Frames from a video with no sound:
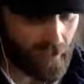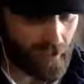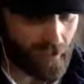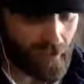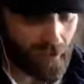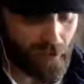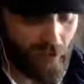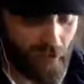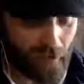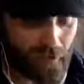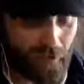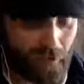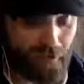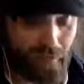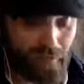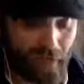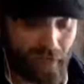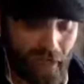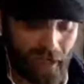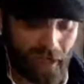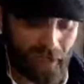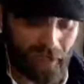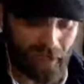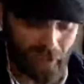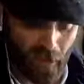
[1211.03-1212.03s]
Not
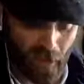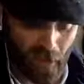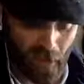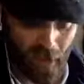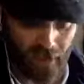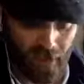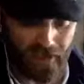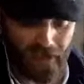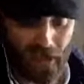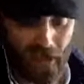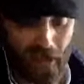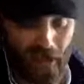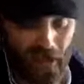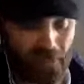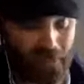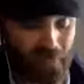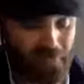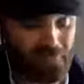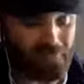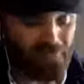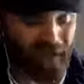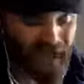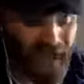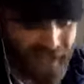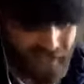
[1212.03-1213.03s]
applying the law is an
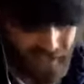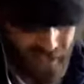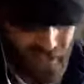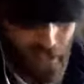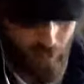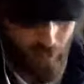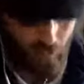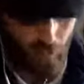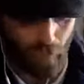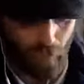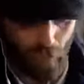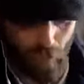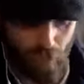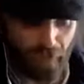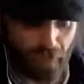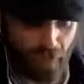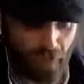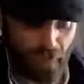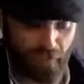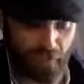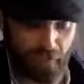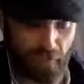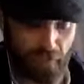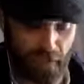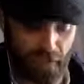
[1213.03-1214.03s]
automatic
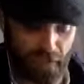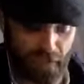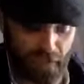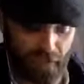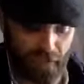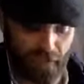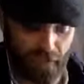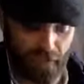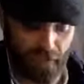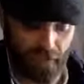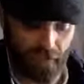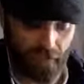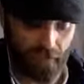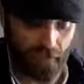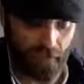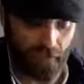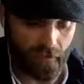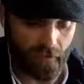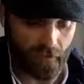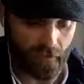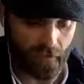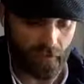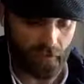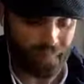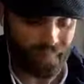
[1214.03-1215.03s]
removal of rights.
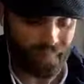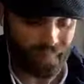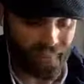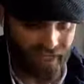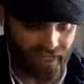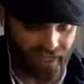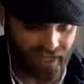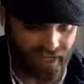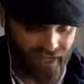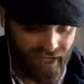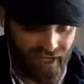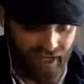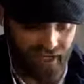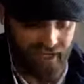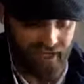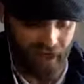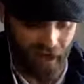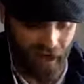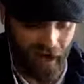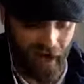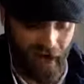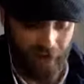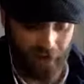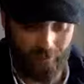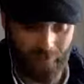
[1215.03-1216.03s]
This is
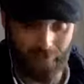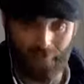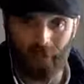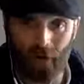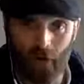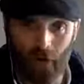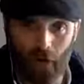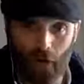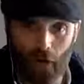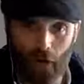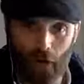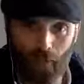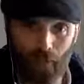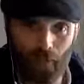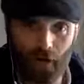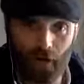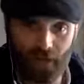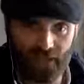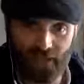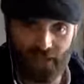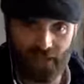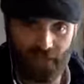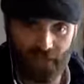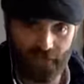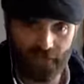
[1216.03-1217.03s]
harm or
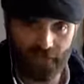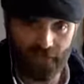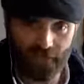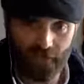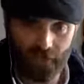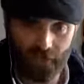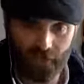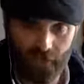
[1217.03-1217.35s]
prejudice.